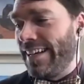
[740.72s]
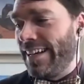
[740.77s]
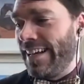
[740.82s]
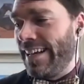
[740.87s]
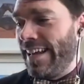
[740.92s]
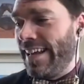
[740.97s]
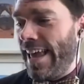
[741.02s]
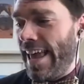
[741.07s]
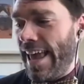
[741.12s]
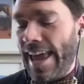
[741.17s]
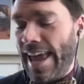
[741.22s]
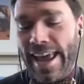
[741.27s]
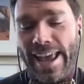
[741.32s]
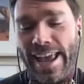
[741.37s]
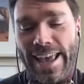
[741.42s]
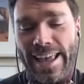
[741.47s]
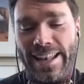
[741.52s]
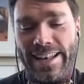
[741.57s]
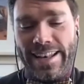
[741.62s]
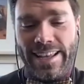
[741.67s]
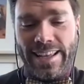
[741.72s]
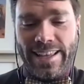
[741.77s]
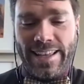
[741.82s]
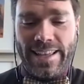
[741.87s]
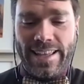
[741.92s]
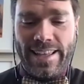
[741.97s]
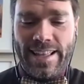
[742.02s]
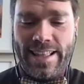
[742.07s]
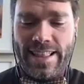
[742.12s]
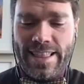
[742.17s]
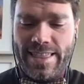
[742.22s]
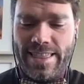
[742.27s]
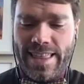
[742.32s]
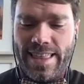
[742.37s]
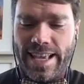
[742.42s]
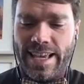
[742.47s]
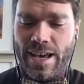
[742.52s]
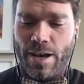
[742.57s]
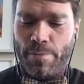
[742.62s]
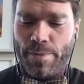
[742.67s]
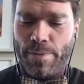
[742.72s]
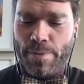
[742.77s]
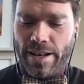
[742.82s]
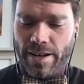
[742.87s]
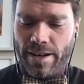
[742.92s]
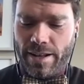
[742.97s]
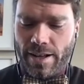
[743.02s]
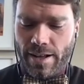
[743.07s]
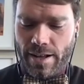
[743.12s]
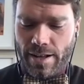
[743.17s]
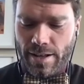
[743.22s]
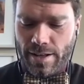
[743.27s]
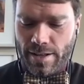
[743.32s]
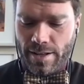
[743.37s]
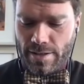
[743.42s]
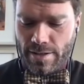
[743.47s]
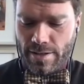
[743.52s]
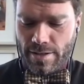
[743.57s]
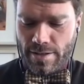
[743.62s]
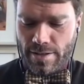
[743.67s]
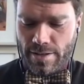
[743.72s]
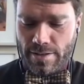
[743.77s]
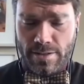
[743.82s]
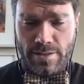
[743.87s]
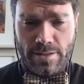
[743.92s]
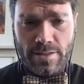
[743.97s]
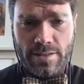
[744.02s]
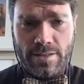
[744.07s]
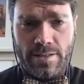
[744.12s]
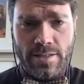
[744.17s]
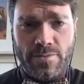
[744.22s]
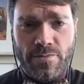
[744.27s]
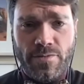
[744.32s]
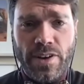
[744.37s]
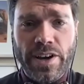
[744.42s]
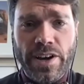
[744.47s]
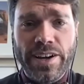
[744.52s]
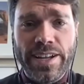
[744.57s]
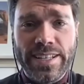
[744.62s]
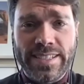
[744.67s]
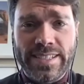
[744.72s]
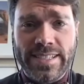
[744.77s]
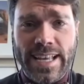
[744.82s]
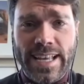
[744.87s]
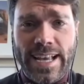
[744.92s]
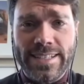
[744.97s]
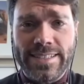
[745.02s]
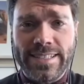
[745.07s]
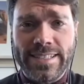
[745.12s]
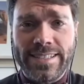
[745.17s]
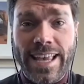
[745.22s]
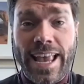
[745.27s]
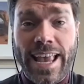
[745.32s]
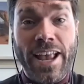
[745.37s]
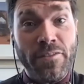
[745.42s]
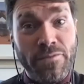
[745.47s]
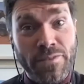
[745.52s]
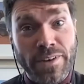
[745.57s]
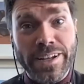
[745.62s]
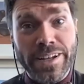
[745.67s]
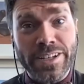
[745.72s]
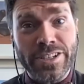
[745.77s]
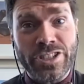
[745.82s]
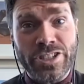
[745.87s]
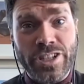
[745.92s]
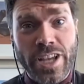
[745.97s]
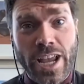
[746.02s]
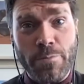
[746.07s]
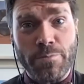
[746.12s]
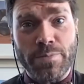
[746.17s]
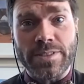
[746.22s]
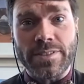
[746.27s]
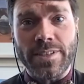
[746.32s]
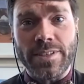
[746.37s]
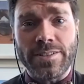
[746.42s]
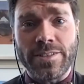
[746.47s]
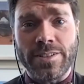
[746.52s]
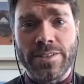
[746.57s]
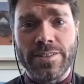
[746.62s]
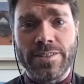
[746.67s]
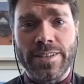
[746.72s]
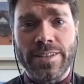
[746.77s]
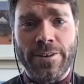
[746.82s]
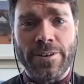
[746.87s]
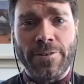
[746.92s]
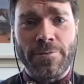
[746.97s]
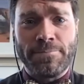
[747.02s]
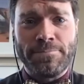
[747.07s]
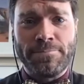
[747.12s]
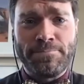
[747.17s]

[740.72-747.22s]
Right there. And they come in various sizes and various shapes, it turns out.